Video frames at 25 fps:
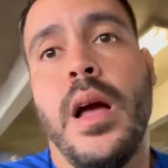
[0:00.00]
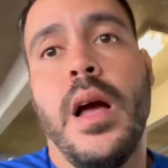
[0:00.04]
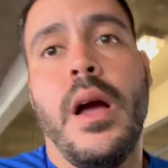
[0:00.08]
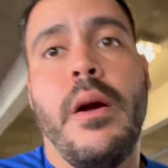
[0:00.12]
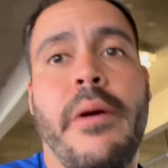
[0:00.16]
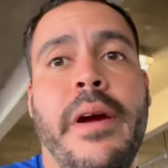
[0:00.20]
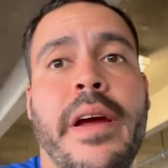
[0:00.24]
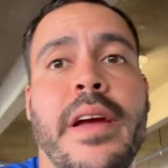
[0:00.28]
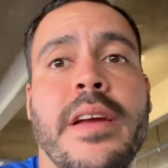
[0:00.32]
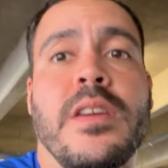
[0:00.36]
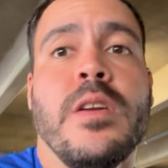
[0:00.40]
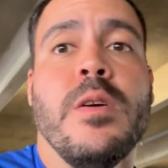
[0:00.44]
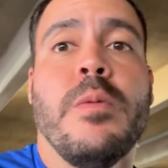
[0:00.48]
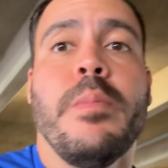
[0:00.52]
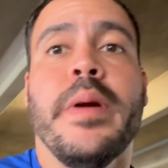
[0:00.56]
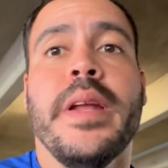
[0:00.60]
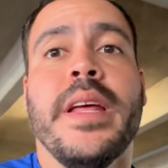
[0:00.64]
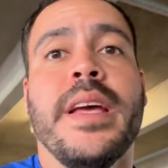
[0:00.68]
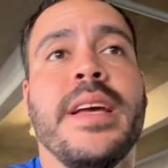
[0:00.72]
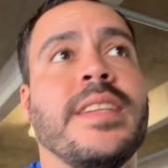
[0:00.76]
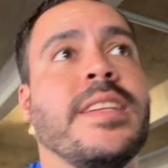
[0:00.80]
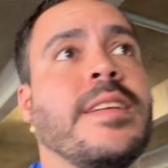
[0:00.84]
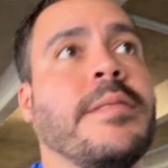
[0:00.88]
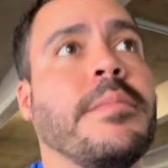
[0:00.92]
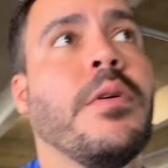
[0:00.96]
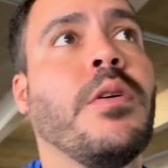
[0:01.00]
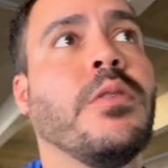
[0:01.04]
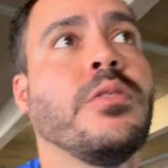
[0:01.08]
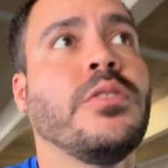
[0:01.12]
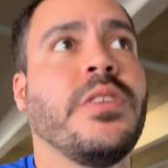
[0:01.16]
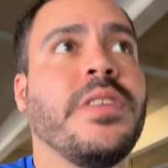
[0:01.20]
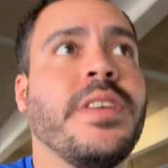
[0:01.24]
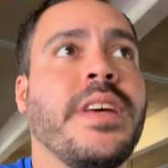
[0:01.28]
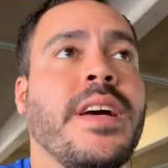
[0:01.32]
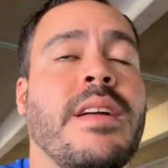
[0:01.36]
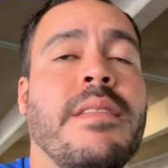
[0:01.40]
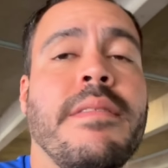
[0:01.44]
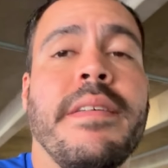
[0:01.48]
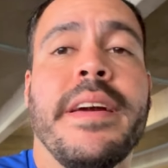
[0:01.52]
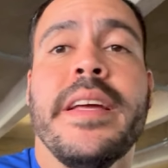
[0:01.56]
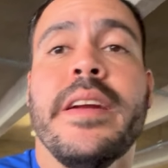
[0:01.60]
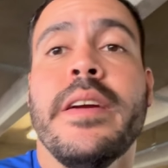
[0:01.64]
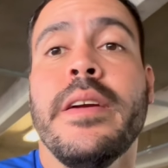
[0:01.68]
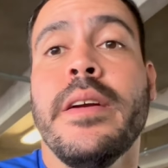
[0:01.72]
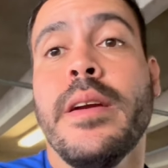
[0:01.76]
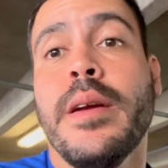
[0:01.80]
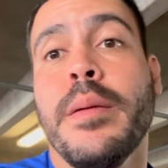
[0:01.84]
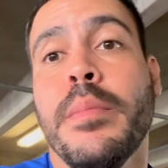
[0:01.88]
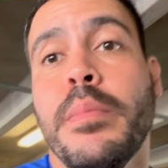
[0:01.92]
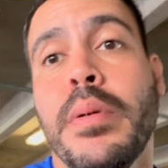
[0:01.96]
All right, nobody ended up going to the
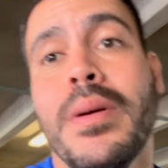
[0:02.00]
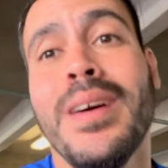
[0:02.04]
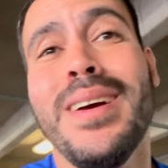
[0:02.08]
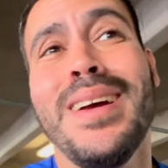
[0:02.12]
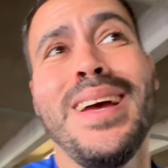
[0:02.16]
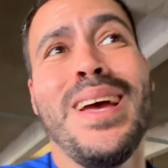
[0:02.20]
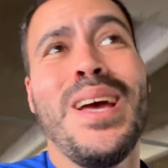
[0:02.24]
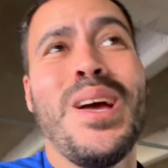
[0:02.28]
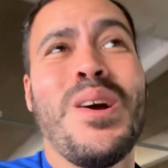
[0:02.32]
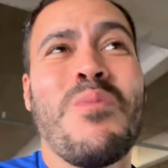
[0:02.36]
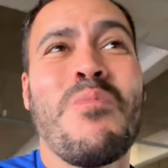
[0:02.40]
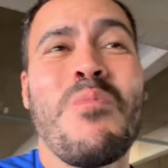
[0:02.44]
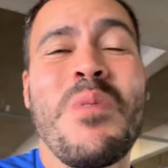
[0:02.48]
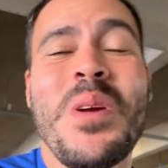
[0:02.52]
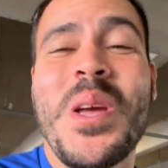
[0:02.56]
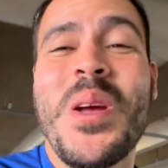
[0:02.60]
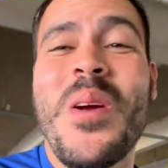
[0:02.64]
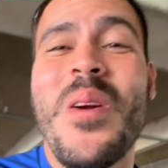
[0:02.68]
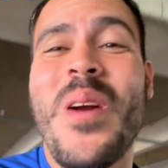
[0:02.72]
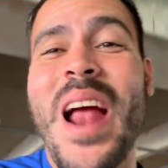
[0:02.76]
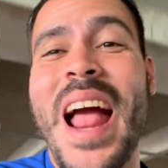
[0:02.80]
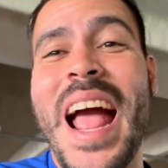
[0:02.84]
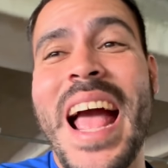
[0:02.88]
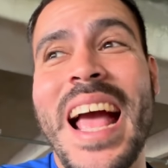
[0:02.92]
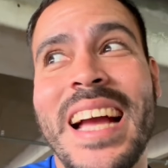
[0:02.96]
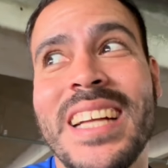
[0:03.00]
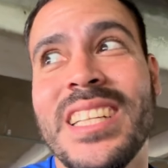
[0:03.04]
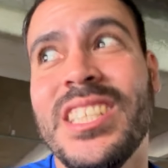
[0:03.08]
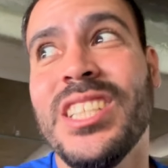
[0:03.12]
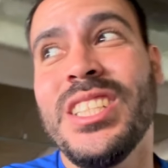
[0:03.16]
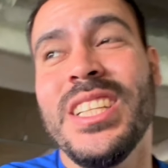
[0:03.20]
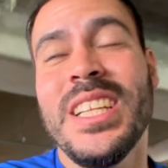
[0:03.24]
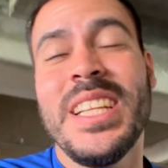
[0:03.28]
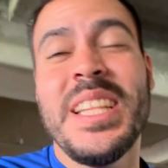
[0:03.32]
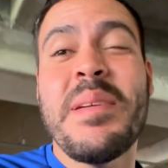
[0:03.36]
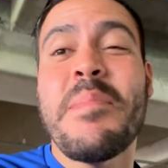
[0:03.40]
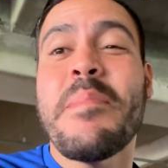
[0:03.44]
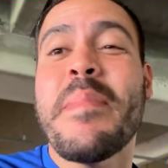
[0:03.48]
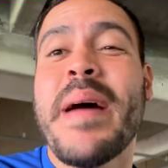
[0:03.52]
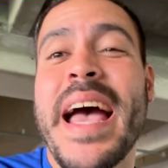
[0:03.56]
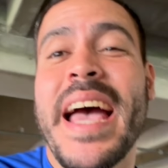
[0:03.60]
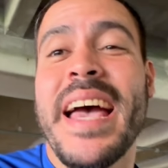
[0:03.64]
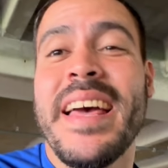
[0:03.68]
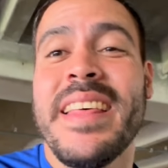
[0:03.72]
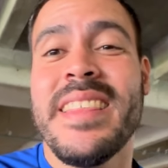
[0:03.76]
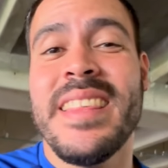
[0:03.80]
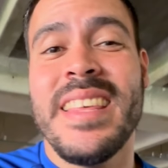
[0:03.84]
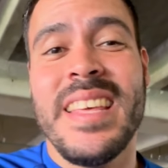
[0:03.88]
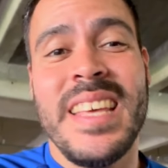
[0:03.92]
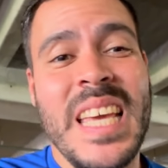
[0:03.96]
elevator, but we are at, I just did the
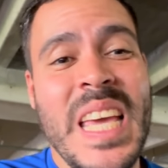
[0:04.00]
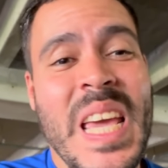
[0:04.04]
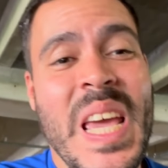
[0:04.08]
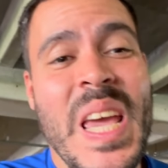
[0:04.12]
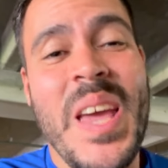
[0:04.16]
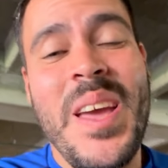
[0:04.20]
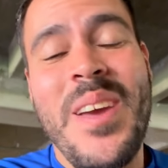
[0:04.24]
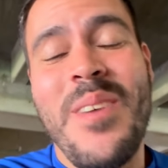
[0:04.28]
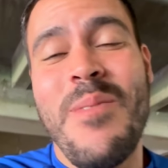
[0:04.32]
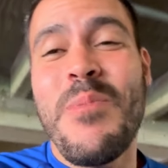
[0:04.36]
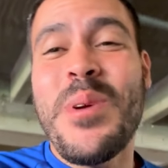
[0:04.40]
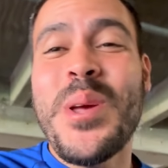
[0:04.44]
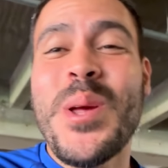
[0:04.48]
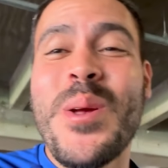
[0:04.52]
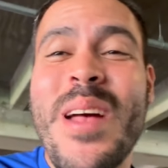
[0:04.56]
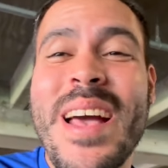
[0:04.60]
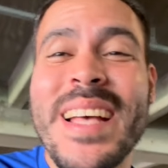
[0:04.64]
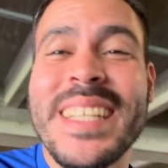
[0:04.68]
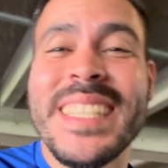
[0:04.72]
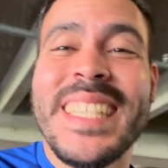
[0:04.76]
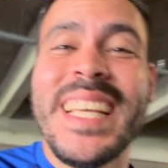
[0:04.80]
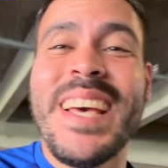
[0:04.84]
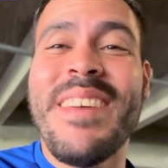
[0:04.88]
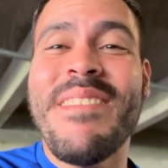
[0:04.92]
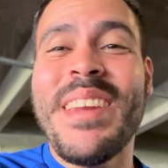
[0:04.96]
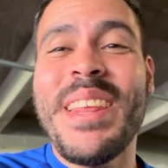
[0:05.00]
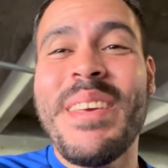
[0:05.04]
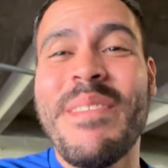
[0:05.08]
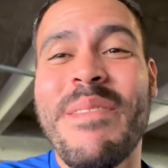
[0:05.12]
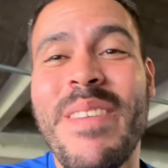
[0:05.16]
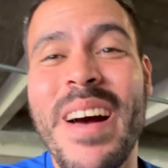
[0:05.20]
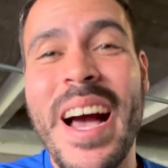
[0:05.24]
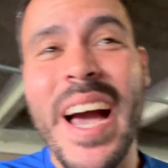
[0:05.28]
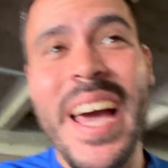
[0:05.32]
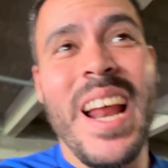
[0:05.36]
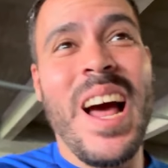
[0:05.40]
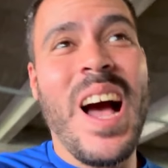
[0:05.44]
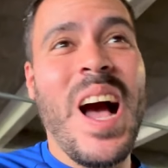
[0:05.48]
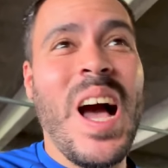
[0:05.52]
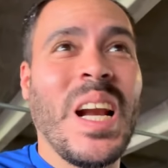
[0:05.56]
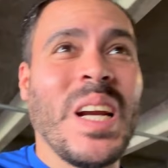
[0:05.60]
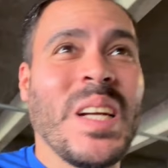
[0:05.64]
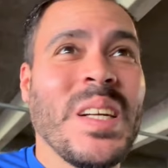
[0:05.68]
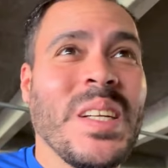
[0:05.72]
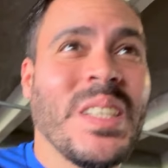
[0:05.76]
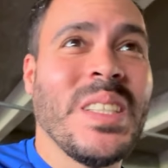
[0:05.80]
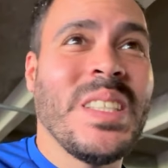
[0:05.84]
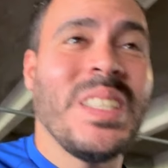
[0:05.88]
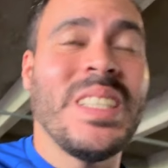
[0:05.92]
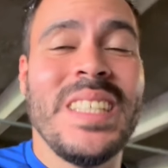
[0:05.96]
math. We are at $75
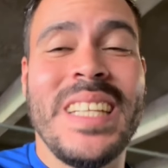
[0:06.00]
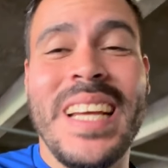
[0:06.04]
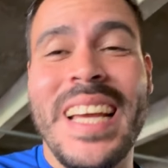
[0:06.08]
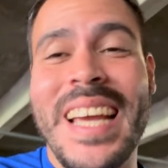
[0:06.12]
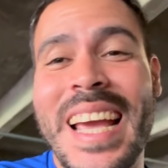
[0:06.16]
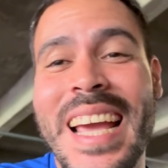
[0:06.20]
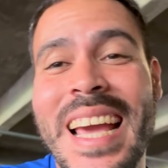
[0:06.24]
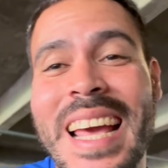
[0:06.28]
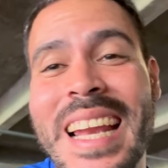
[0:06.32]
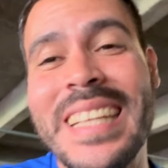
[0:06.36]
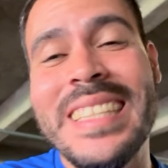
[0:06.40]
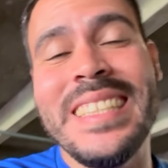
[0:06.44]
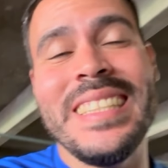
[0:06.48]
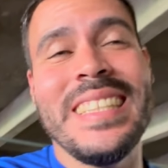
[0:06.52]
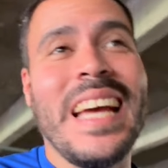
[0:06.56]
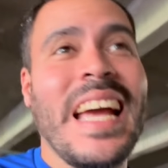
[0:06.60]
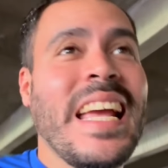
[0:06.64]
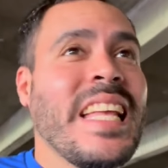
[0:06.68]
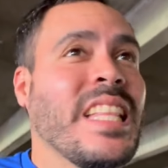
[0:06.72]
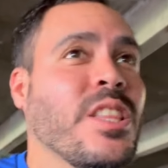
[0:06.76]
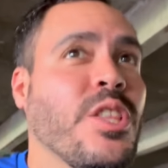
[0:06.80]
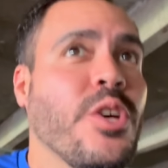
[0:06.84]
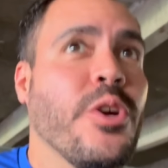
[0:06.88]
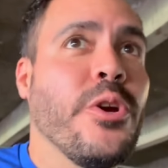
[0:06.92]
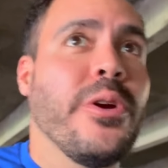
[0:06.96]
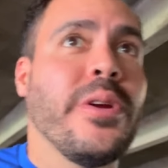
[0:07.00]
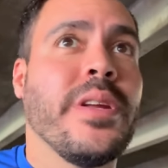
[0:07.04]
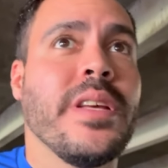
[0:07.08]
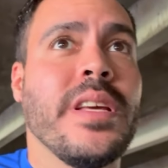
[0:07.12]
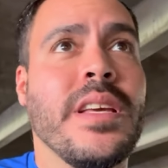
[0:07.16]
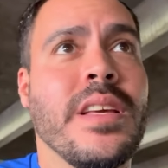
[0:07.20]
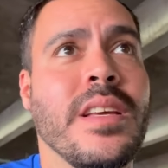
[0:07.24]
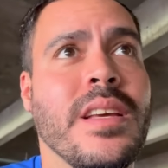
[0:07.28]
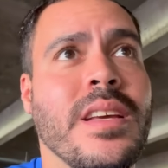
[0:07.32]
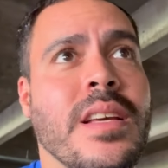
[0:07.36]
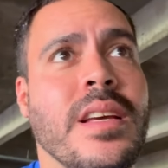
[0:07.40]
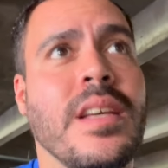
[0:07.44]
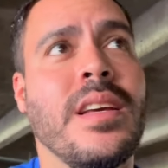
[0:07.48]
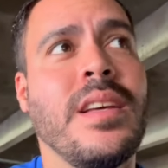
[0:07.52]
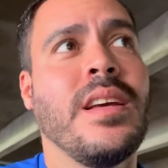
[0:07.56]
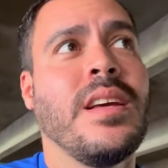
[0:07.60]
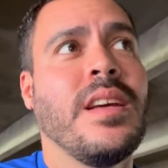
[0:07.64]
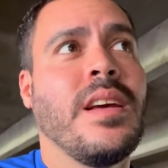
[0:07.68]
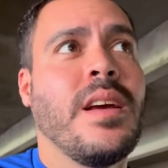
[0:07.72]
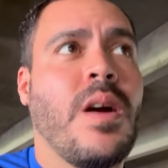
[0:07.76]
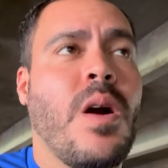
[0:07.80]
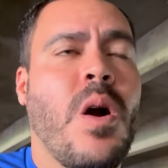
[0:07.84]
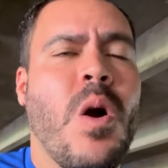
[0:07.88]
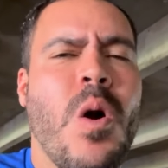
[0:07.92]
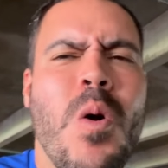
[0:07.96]
and it's 9.30.
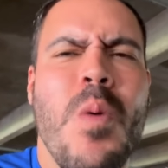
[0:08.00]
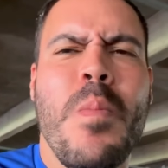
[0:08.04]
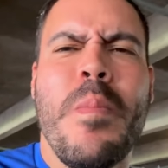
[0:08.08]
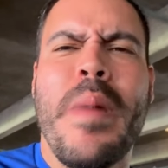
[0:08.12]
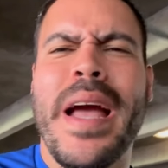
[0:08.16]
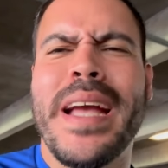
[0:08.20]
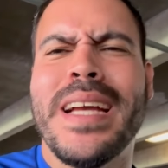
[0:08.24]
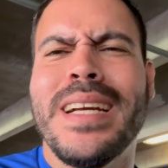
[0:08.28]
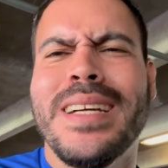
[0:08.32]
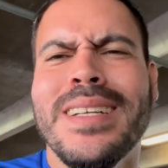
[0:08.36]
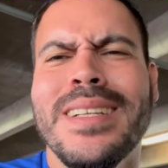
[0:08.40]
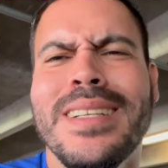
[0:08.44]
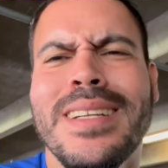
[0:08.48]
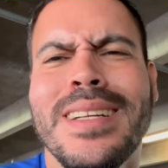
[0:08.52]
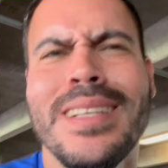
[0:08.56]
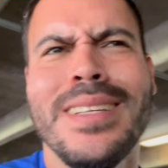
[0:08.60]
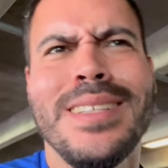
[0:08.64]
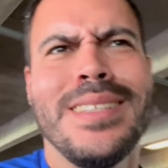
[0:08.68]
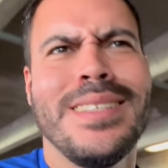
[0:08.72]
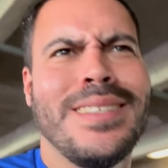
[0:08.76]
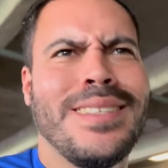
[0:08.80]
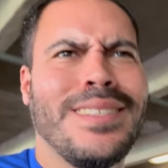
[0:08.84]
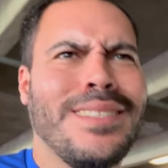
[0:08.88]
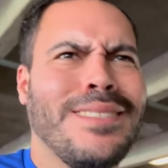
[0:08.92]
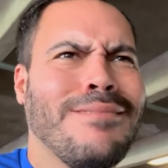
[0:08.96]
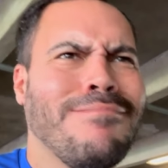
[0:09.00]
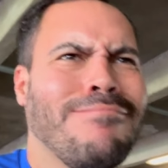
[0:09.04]
Oh my goodness.